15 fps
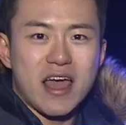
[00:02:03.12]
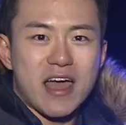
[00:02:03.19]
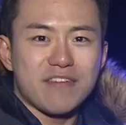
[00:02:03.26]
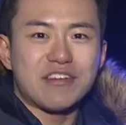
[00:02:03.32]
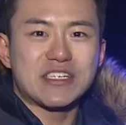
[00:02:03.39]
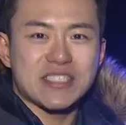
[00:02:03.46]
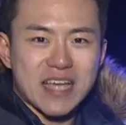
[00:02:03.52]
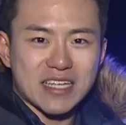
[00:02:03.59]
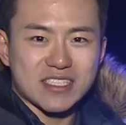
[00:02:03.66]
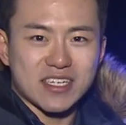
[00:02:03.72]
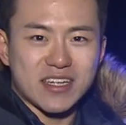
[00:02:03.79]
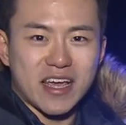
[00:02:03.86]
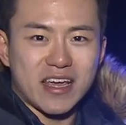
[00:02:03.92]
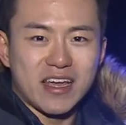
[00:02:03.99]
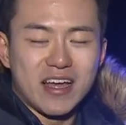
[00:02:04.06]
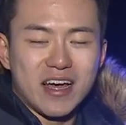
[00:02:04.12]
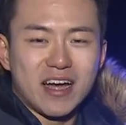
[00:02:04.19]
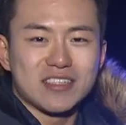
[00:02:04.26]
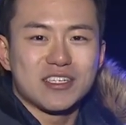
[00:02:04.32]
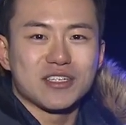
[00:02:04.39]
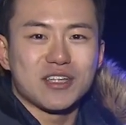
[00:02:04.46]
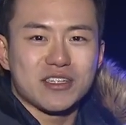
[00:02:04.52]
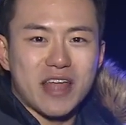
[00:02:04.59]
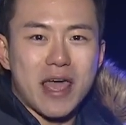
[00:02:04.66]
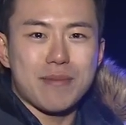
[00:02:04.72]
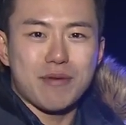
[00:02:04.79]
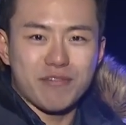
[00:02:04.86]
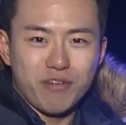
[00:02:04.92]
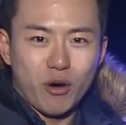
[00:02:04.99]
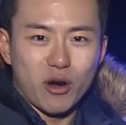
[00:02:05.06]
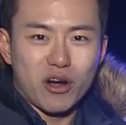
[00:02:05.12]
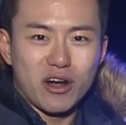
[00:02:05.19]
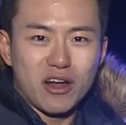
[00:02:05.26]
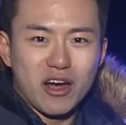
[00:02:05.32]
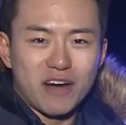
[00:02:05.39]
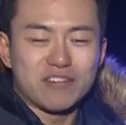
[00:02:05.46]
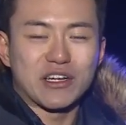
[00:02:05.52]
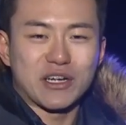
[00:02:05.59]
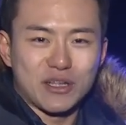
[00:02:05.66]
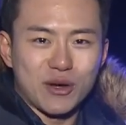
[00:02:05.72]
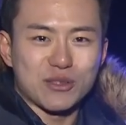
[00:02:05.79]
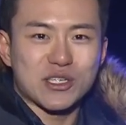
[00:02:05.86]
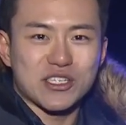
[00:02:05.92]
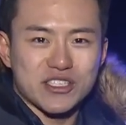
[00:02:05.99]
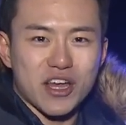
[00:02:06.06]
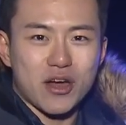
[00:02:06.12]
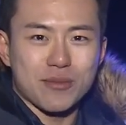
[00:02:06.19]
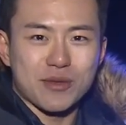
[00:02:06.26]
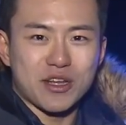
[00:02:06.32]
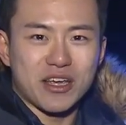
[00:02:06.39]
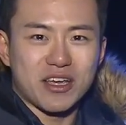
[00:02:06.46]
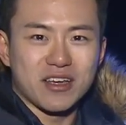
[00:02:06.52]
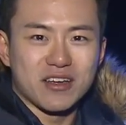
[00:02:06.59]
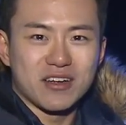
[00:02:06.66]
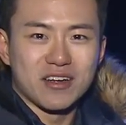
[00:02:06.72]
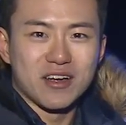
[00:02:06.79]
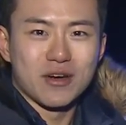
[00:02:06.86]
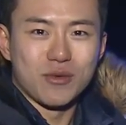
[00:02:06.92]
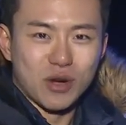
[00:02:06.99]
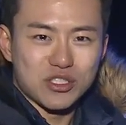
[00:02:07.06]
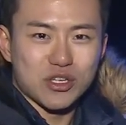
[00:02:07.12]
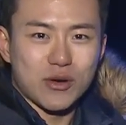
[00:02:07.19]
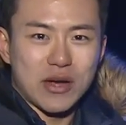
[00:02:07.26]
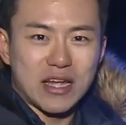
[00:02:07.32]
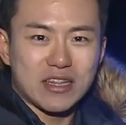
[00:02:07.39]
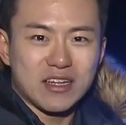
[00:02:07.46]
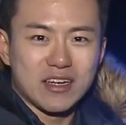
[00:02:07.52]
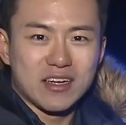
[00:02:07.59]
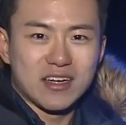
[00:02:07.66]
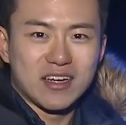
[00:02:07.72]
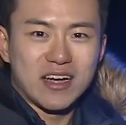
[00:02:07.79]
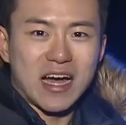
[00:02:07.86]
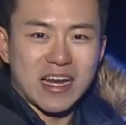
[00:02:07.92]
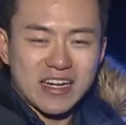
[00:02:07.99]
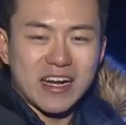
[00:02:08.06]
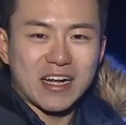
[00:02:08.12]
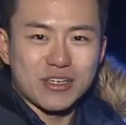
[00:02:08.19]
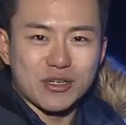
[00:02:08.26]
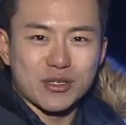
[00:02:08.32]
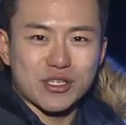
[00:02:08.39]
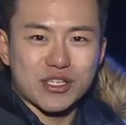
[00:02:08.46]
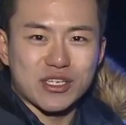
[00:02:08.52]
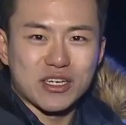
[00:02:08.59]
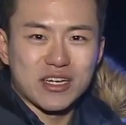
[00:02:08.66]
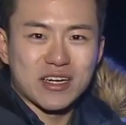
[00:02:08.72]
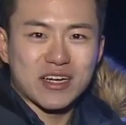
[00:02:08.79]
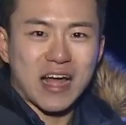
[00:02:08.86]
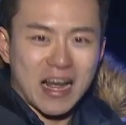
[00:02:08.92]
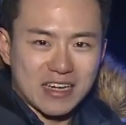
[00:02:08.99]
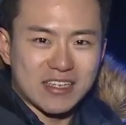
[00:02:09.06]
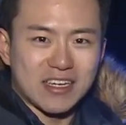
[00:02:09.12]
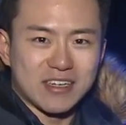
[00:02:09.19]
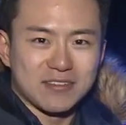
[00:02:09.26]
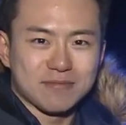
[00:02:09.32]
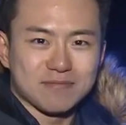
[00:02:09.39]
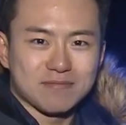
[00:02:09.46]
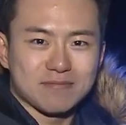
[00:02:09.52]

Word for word: every Saturday until the day before of the closing ceremony. Won Jung-hwan, Arirang News, Gangneung.